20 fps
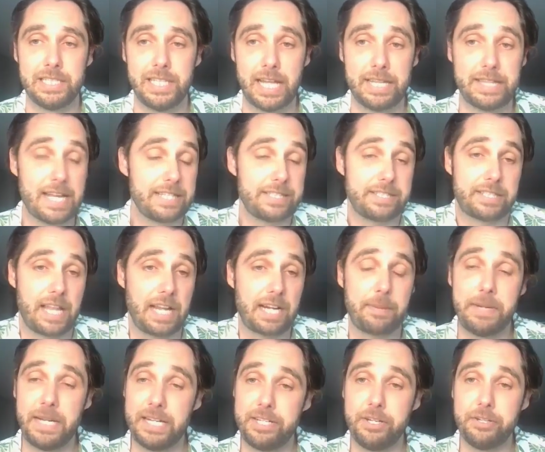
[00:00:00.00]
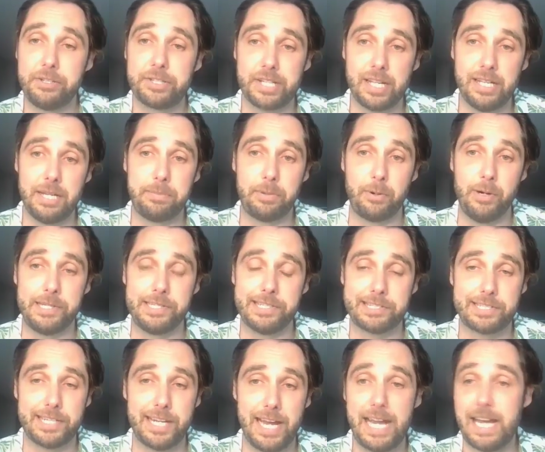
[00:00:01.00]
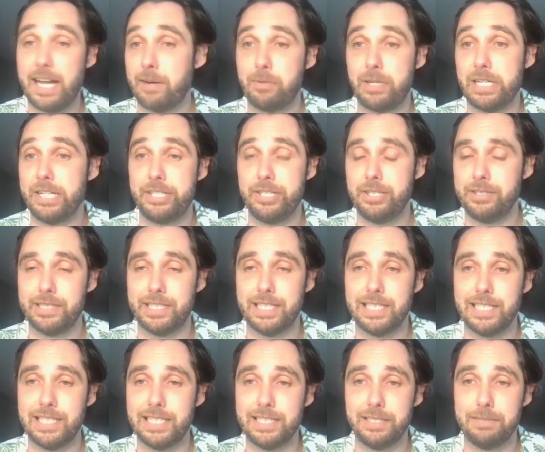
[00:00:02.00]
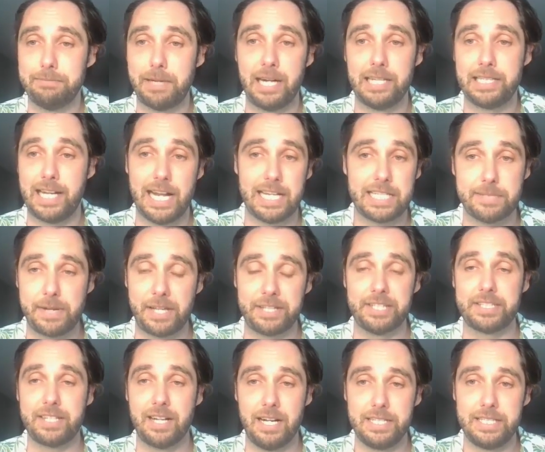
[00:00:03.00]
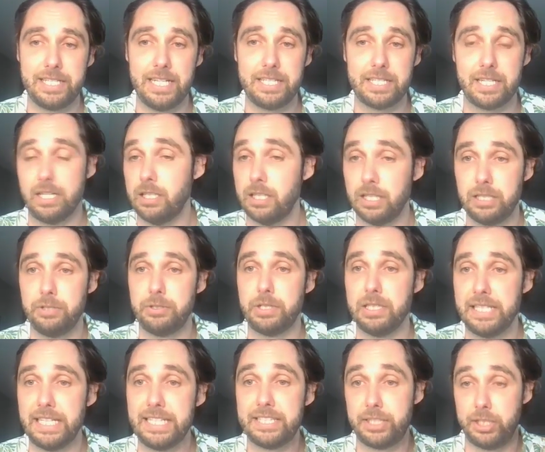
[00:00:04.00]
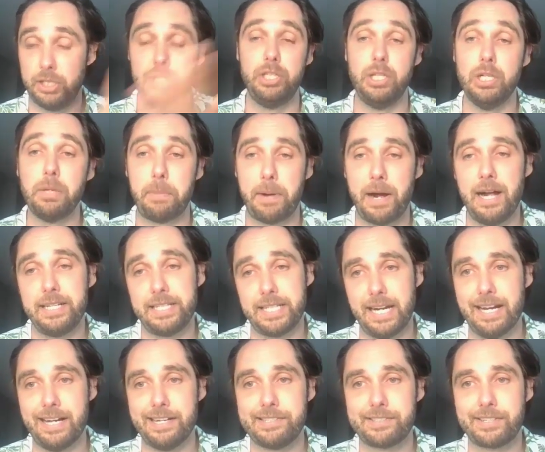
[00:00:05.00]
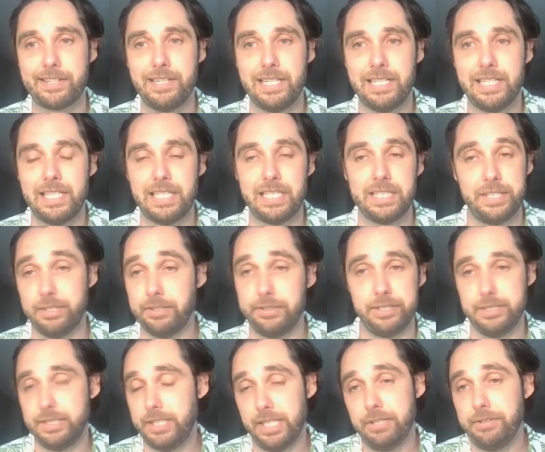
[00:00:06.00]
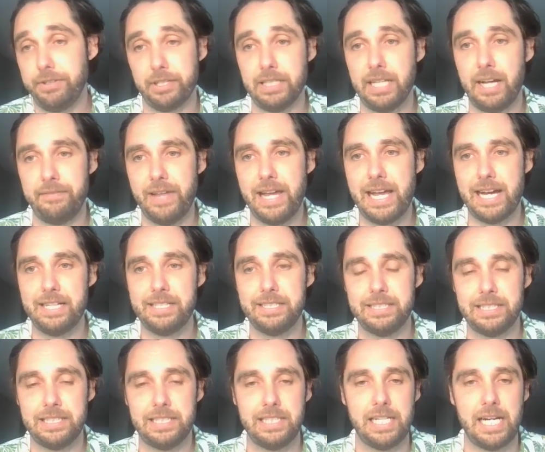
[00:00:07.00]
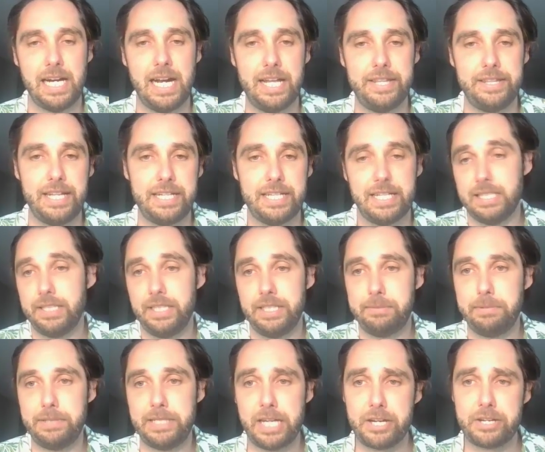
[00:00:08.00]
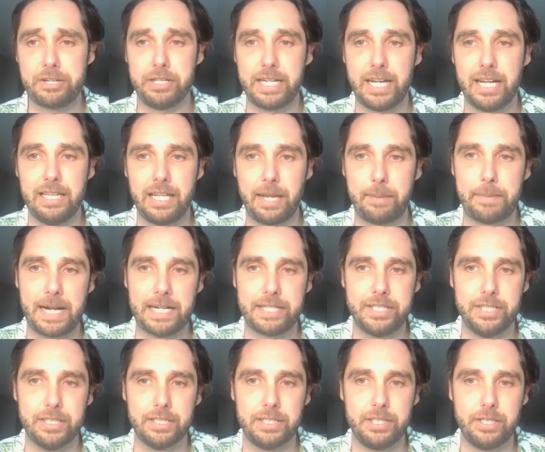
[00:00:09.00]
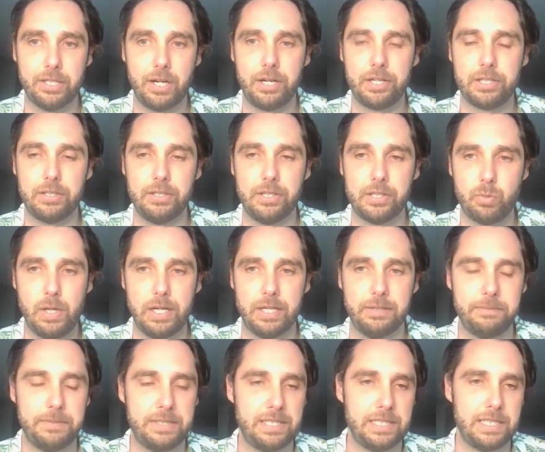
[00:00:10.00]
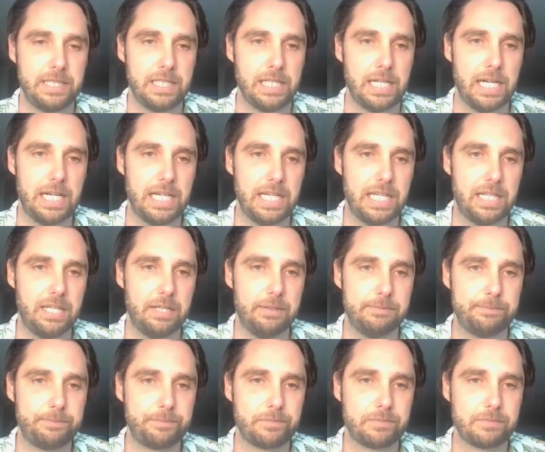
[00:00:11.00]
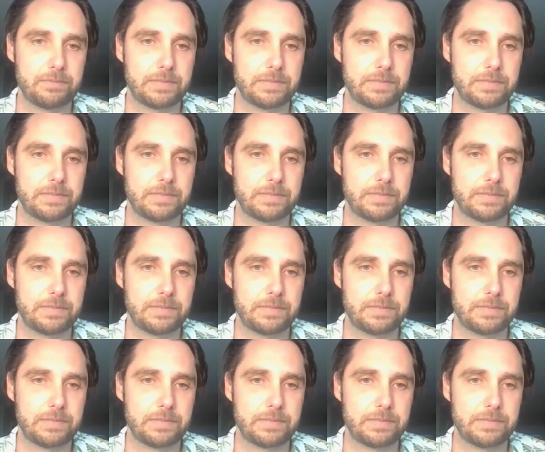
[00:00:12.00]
that can be a huge selling point. Just say, hey, I want to do a podcast about this content. I'll include a link to your podcast. They'll love that, and then you potentially get a link back to your article as well. And